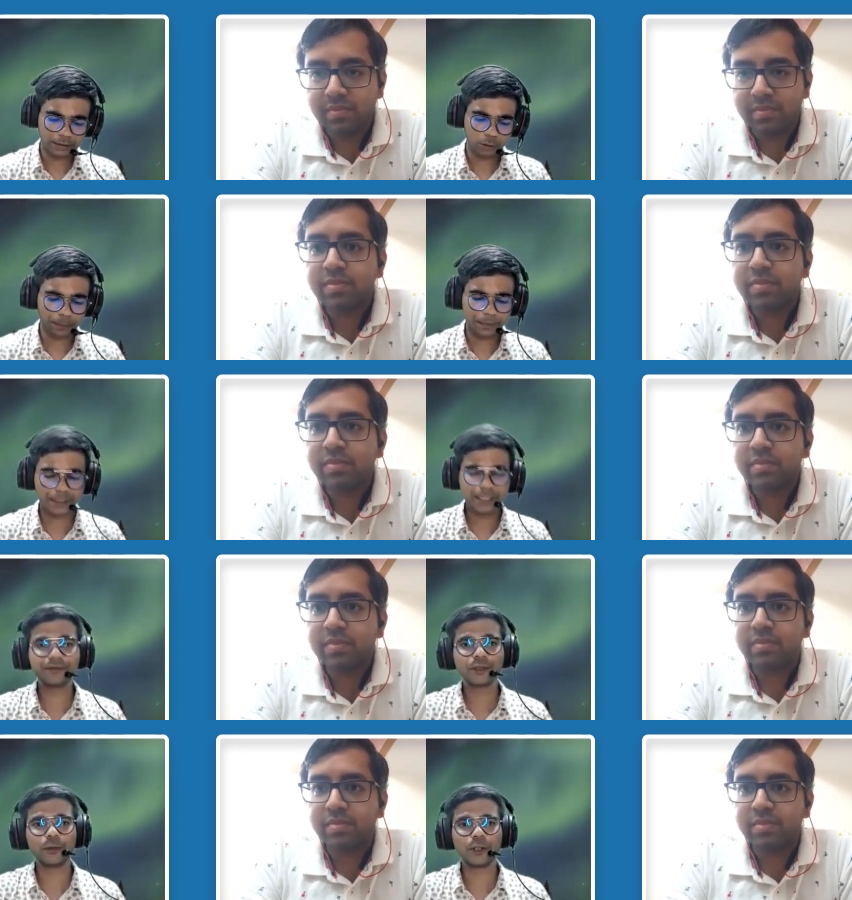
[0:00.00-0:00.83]
Speaker 1: uh,
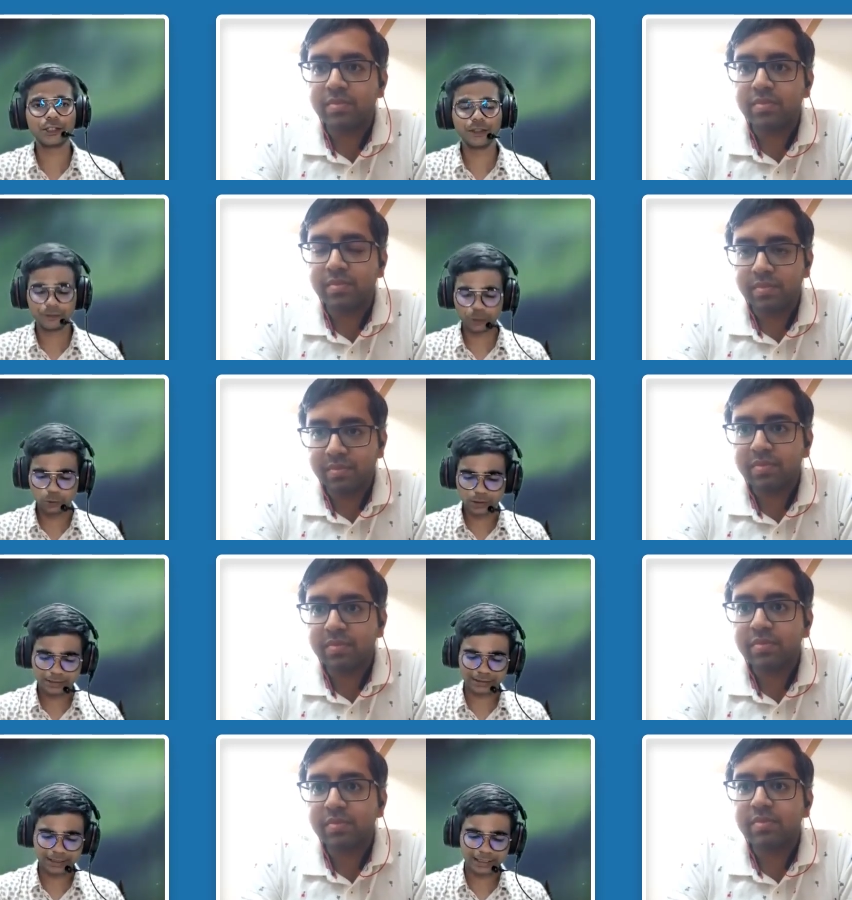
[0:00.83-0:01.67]
comprehend from what you have told
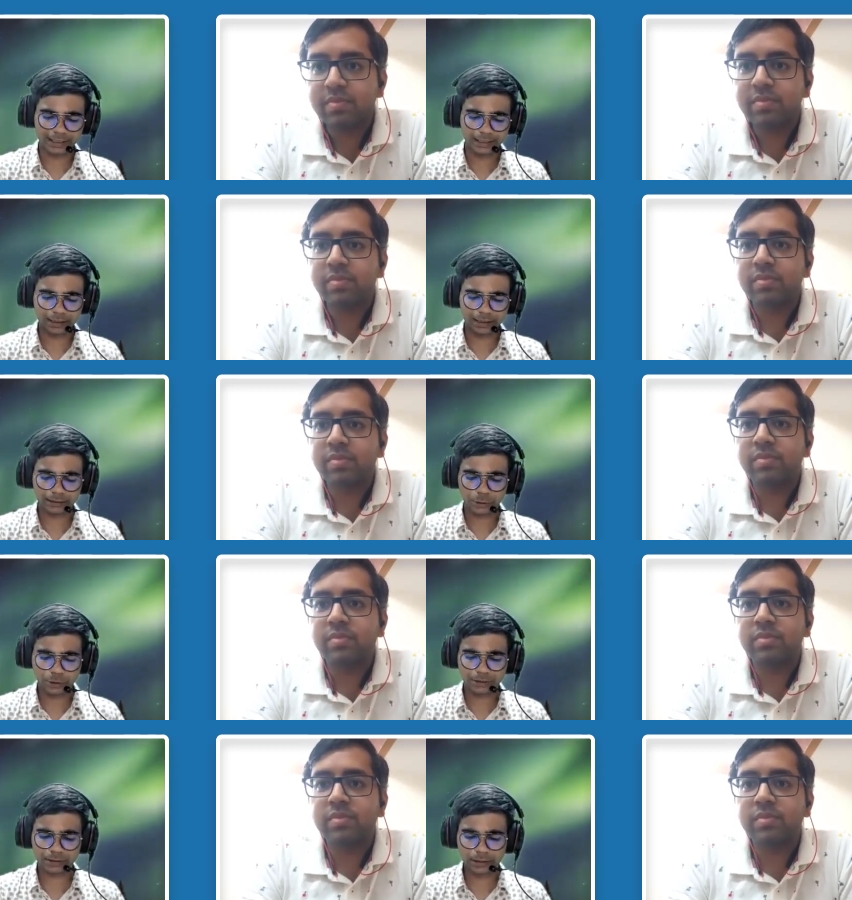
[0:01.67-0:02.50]
is that uh,
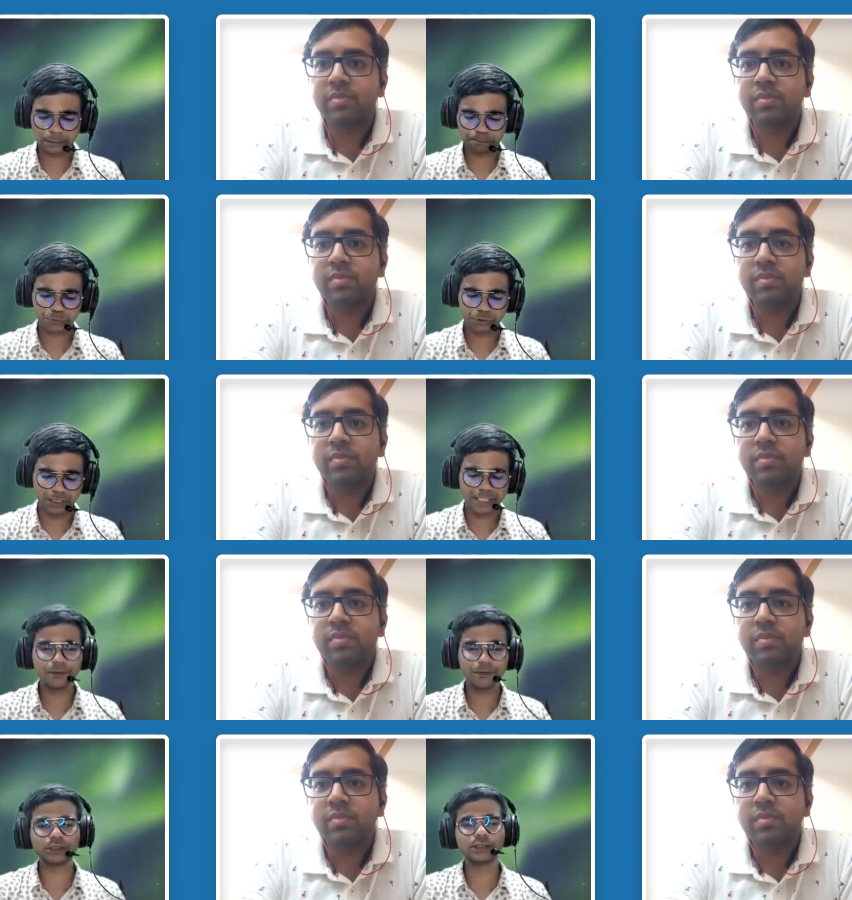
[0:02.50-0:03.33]
your study
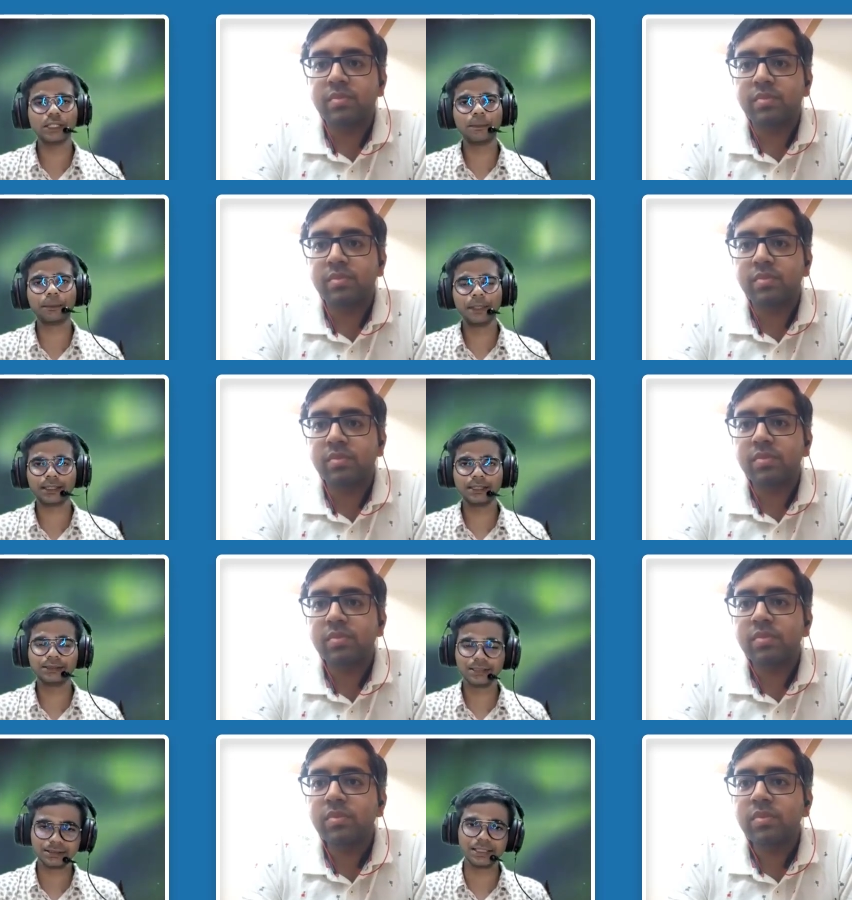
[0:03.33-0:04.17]
was a bit
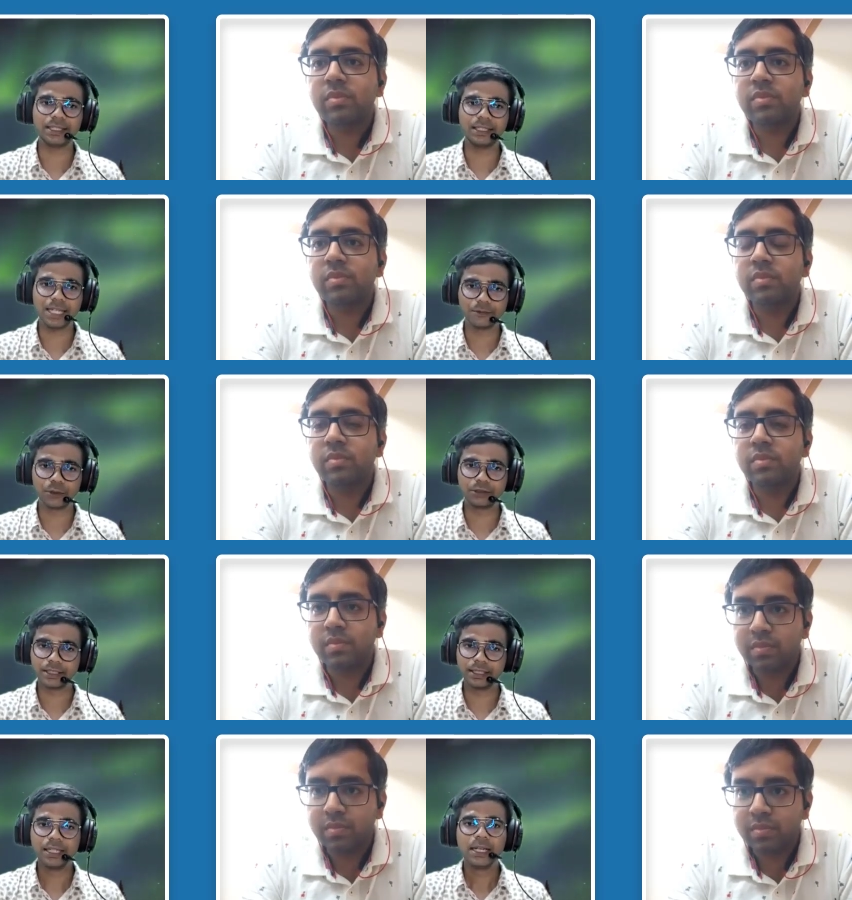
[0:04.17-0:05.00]
consistent i would
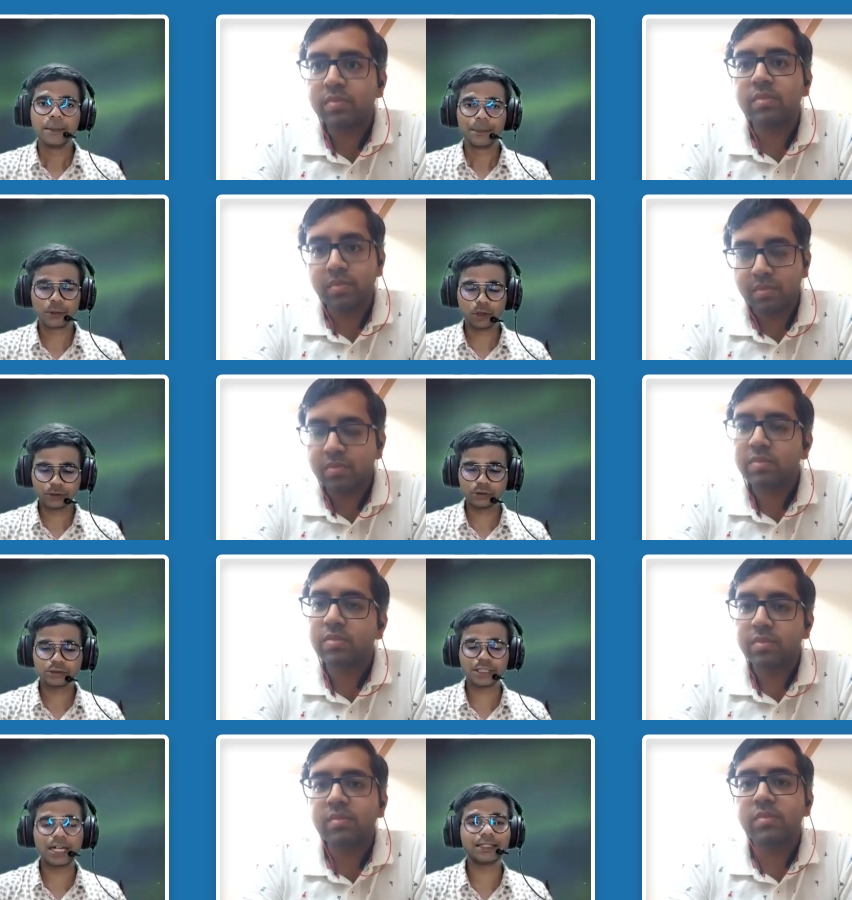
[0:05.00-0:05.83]
say because you
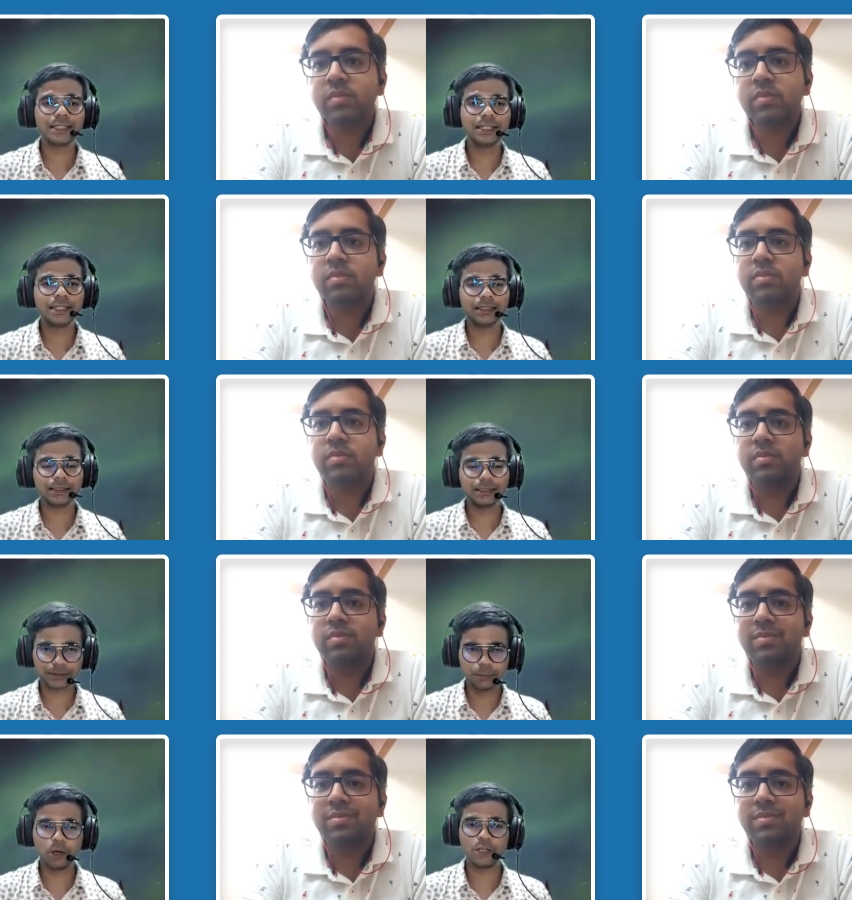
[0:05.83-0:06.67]
started
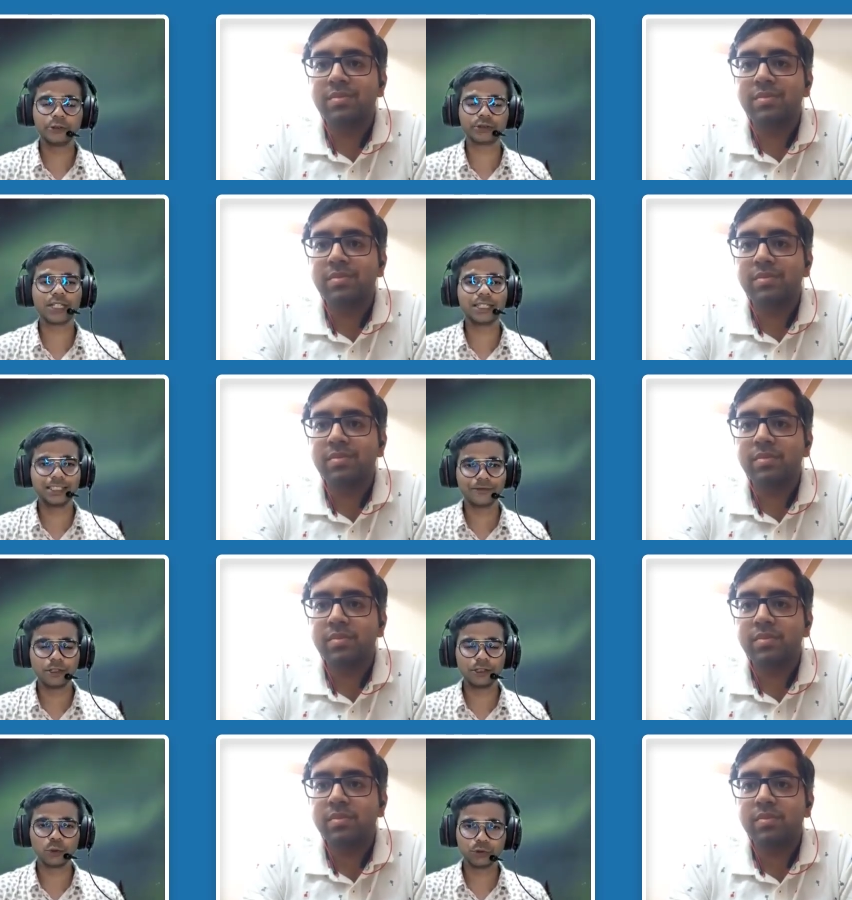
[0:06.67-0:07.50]
small you started
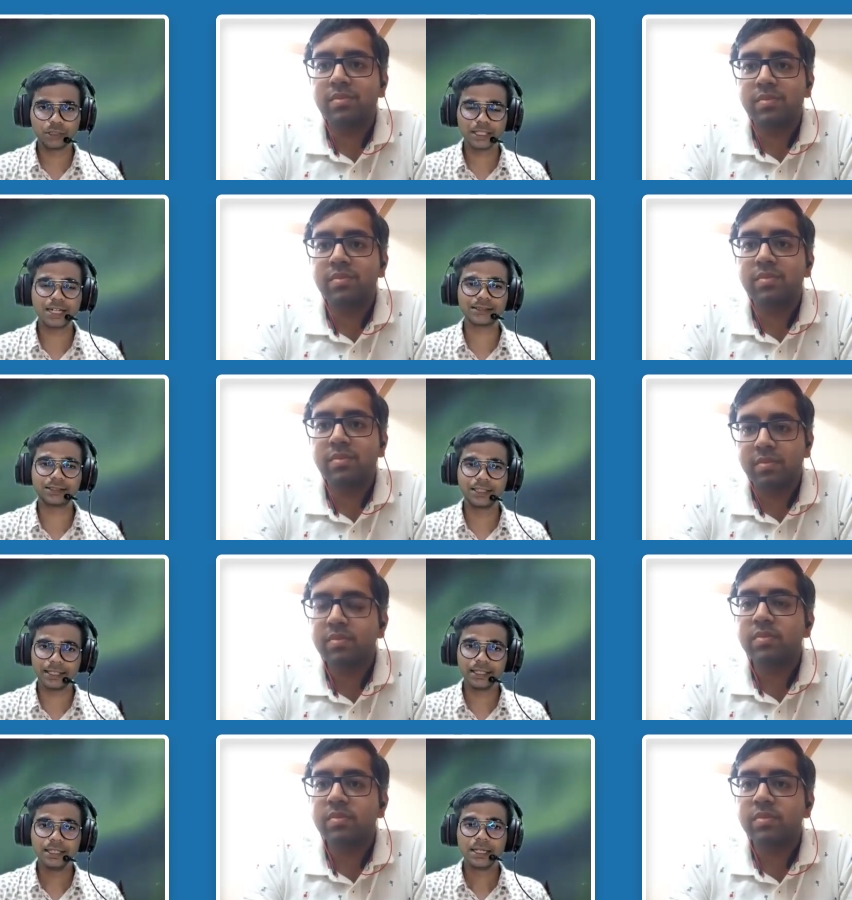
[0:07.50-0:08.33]
for 2 3 hours a
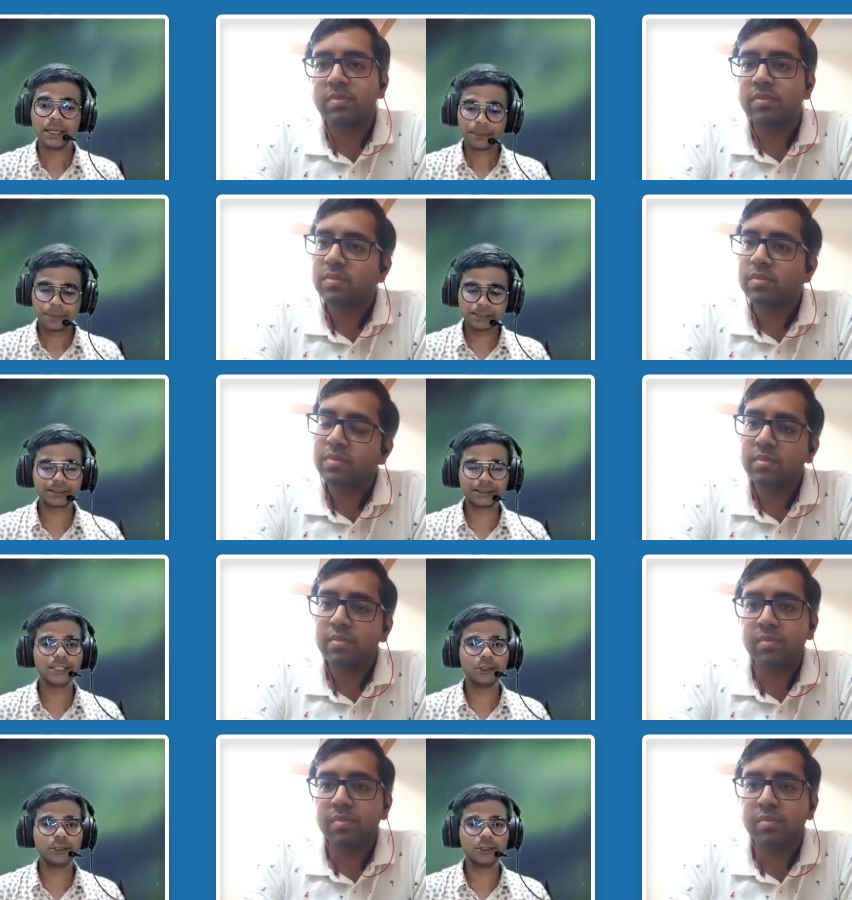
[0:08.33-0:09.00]
day but still